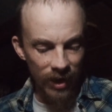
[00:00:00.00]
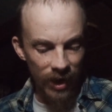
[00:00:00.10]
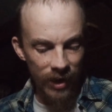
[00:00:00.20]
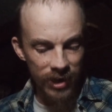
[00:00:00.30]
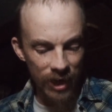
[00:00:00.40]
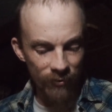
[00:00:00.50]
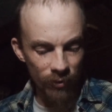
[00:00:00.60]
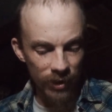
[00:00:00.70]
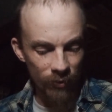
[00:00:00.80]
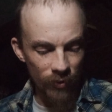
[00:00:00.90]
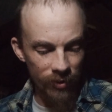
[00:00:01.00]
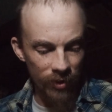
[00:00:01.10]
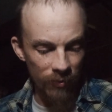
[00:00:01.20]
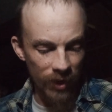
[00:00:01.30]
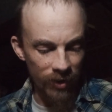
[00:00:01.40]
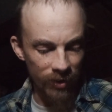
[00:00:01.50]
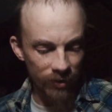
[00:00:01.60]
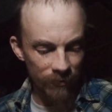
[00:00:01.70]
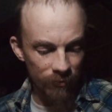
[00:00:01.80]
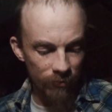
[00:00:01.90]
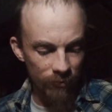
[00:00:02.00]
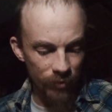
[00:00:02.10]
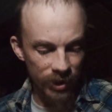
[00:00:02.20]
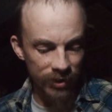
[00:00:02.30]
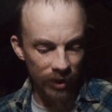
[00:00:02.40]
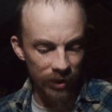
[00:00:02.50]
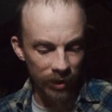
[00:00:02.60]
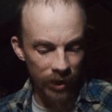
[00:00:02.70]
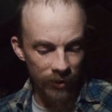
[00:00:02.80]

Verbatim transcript: I had never really wondered about it. But suddenly,